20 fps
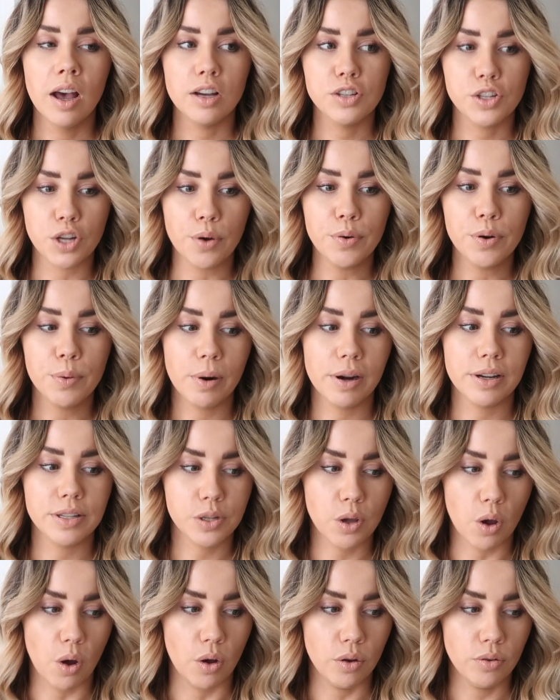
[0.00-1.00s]
i don't know where
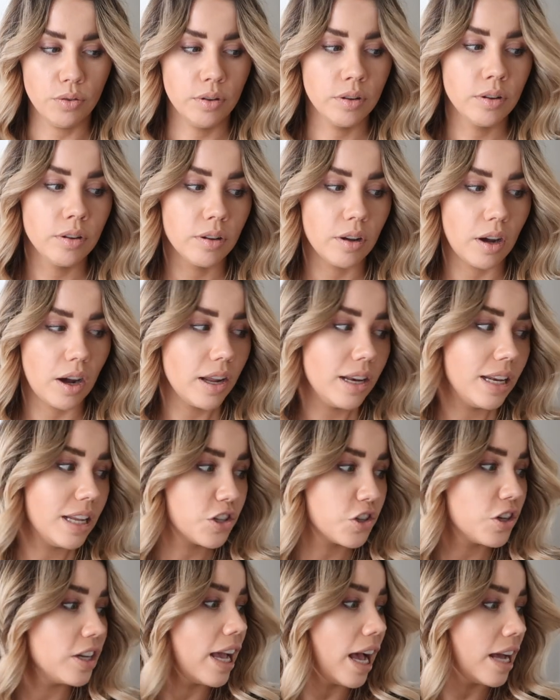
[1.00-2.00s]
it's gone i
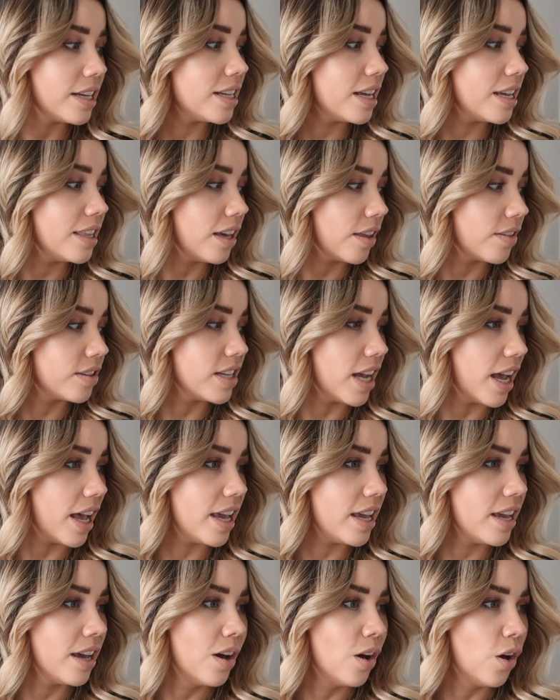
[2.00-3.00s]
literally had it the other
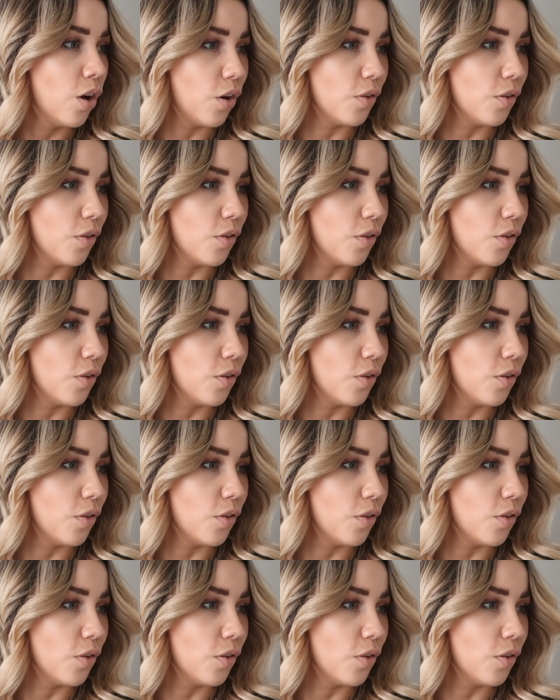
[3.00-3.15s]
day